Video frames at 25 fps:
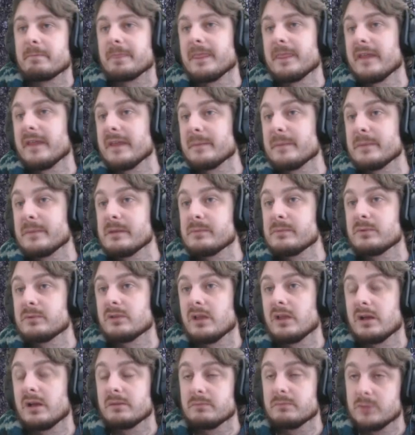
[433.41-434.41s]
and that people
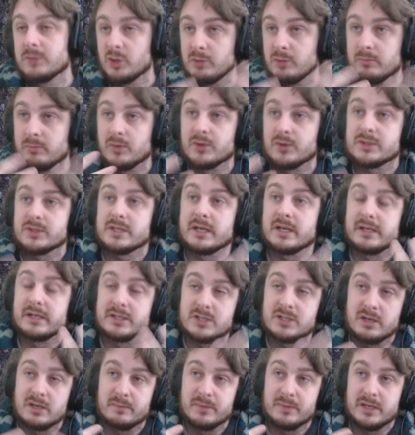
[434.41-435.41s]
are more excited to
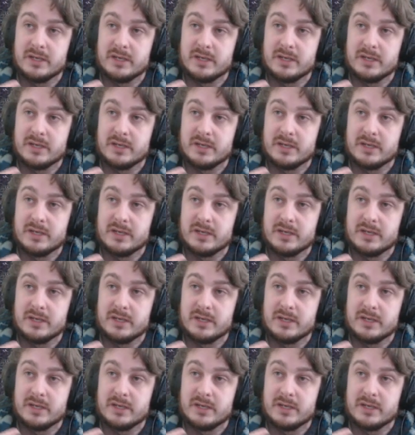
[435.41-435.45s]
jump